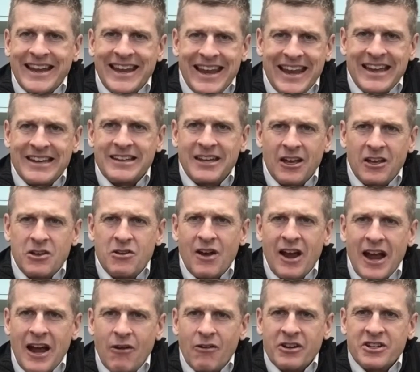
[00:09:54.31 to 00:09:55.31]
I can't tell you
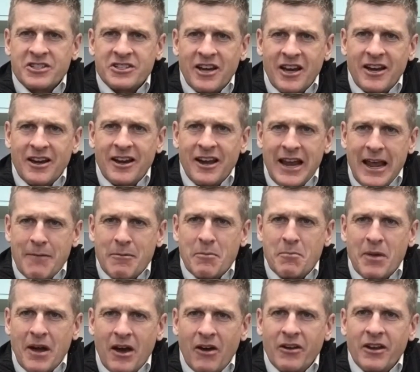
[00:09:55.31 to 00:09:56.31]
how excited I am
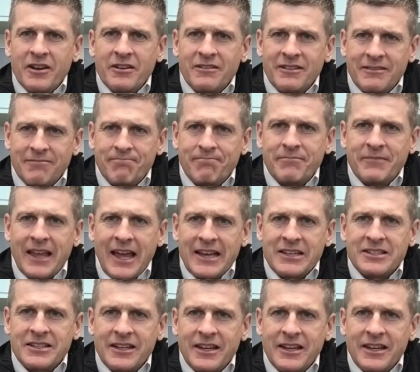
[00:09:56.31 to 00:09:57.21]
about it. Thanks